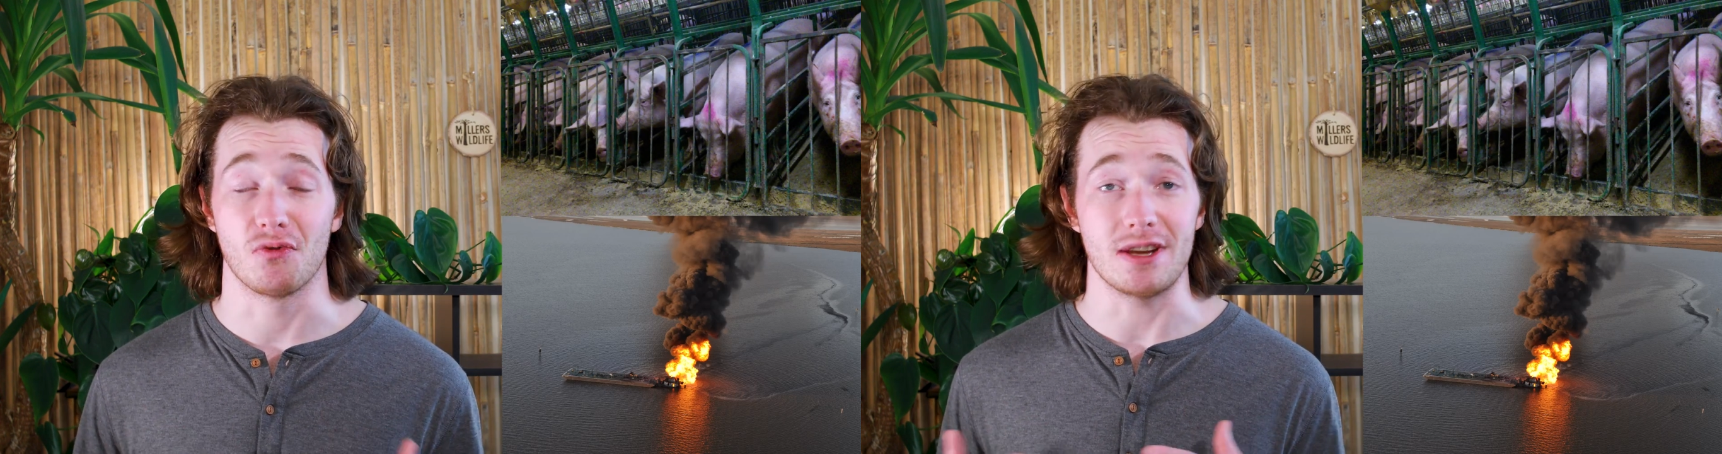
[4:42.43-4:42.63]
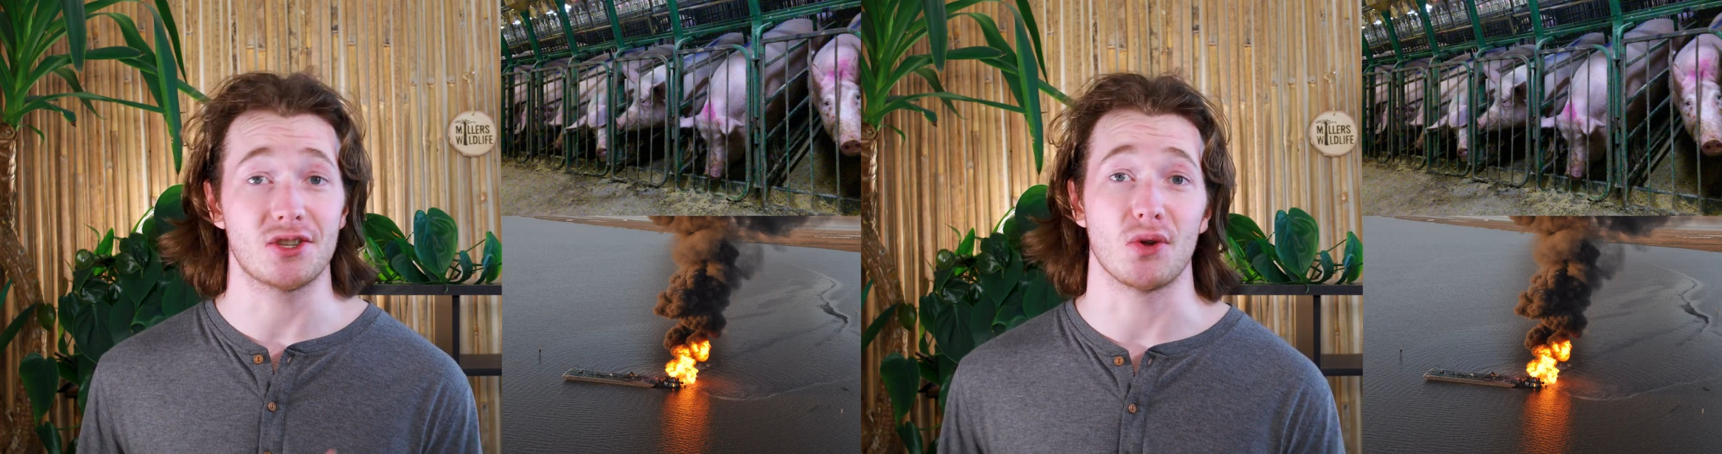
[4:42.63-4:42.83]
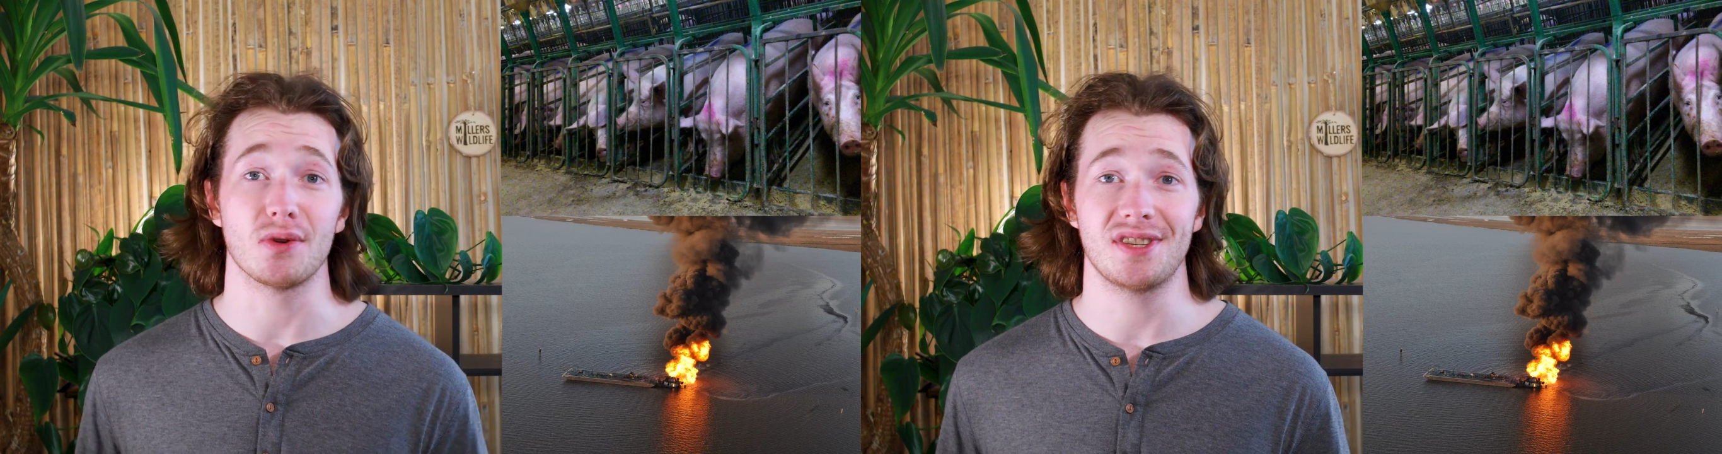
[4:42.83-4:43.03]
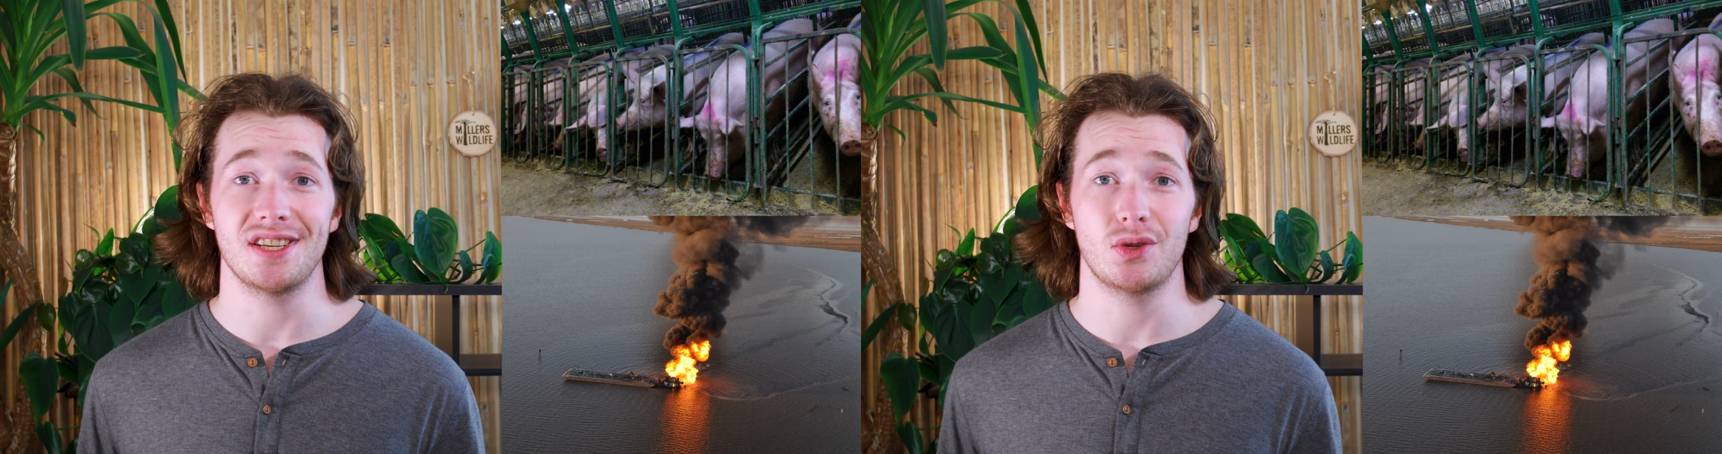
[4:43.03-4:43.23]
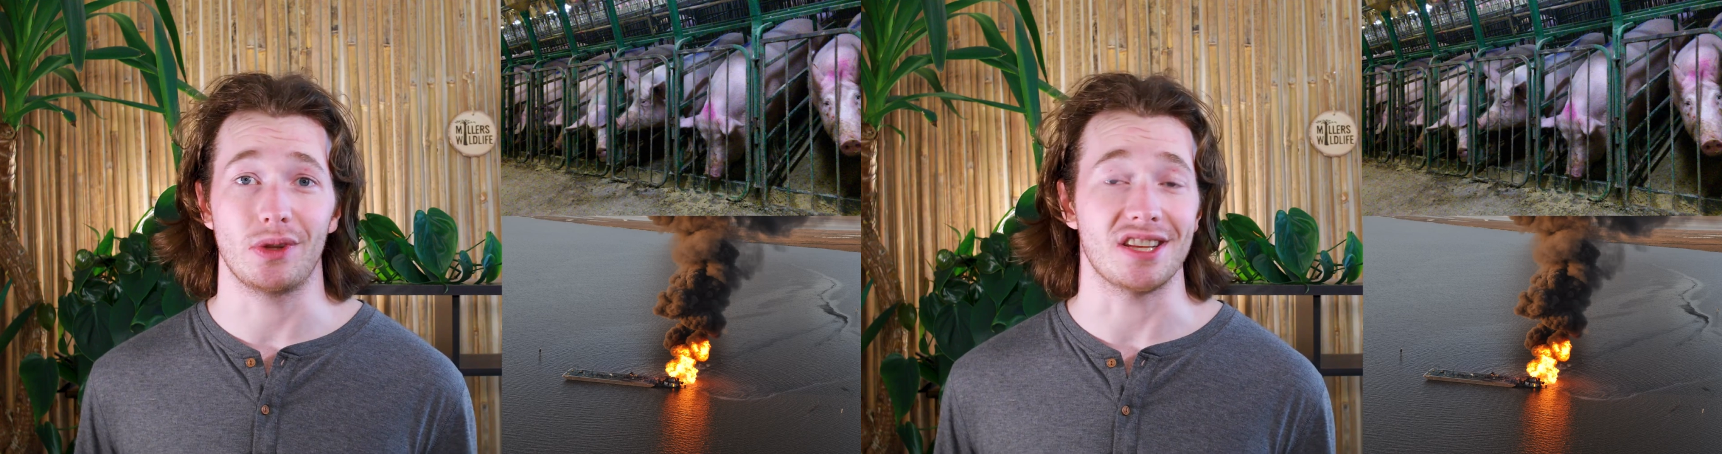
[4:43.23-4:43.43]

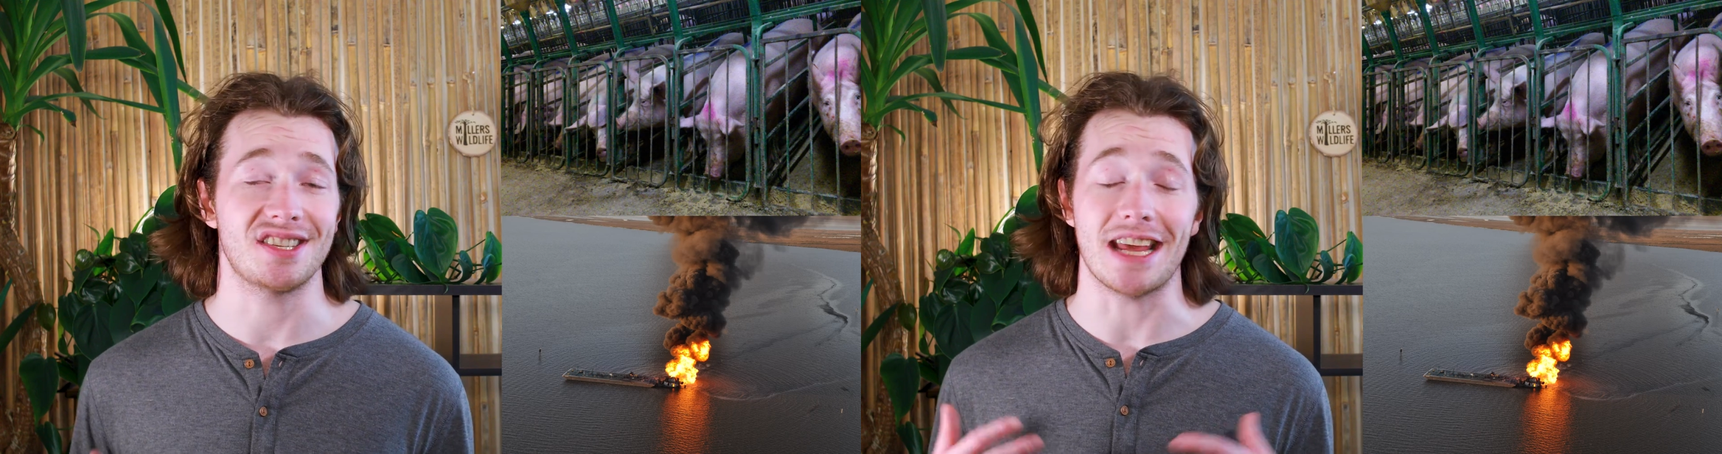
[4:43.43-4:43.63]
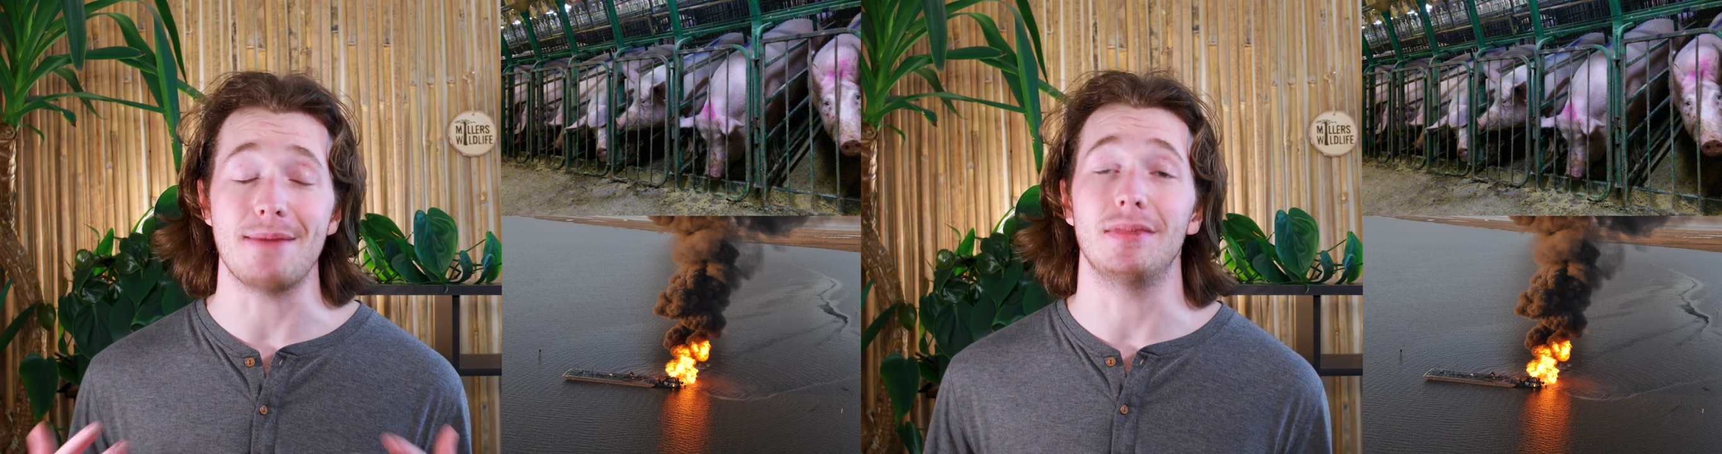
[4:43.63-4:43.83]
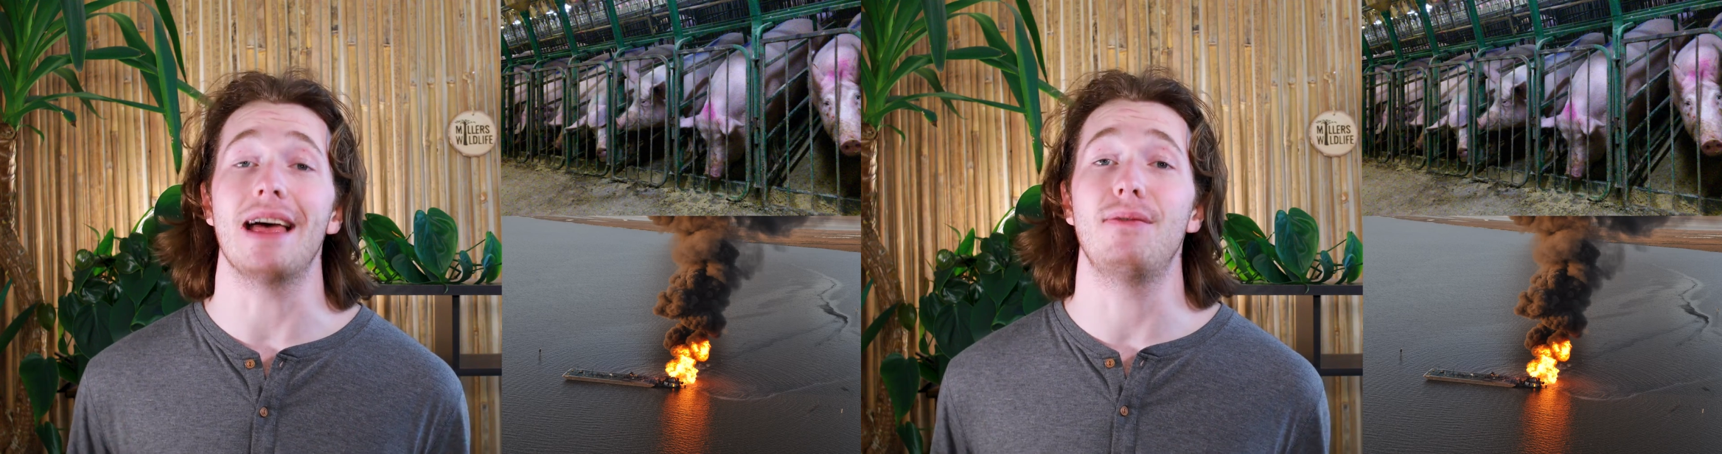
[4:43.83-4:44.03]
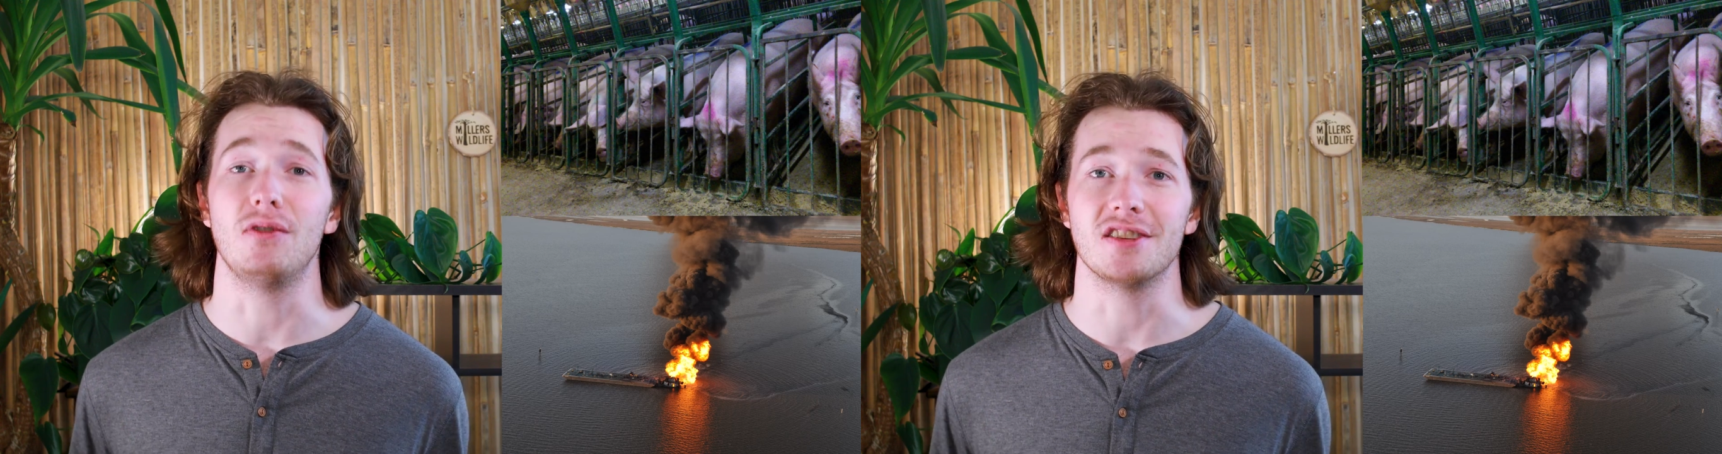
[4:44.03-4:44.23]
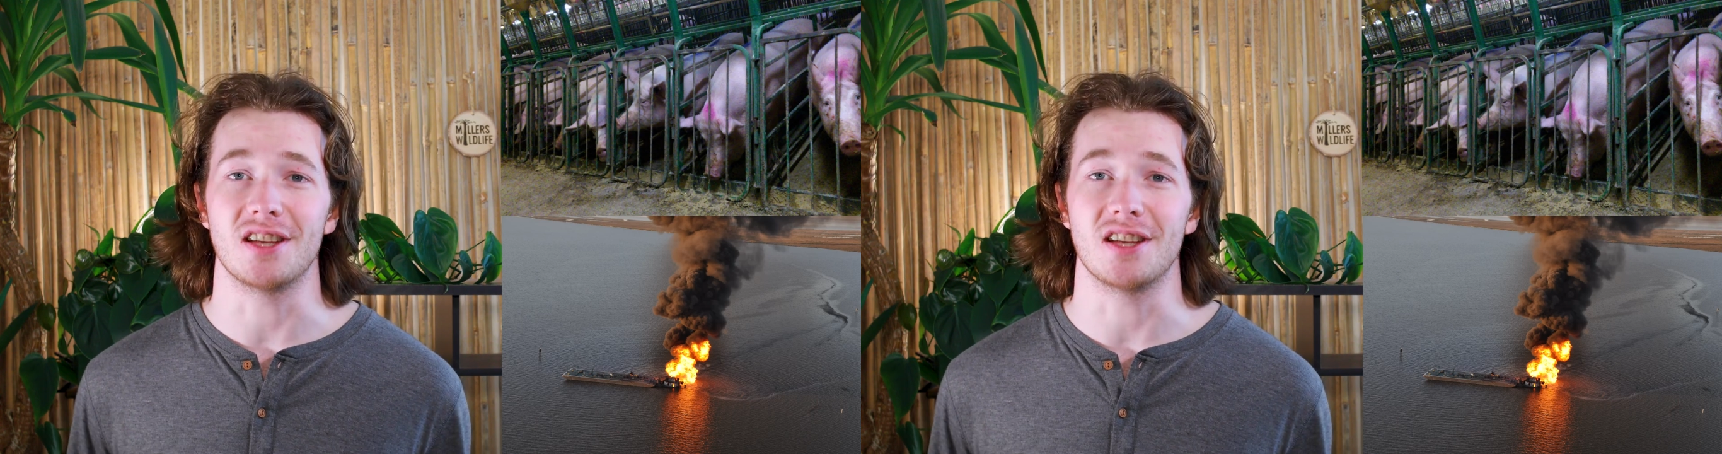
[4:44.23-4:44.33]
resources with the same levels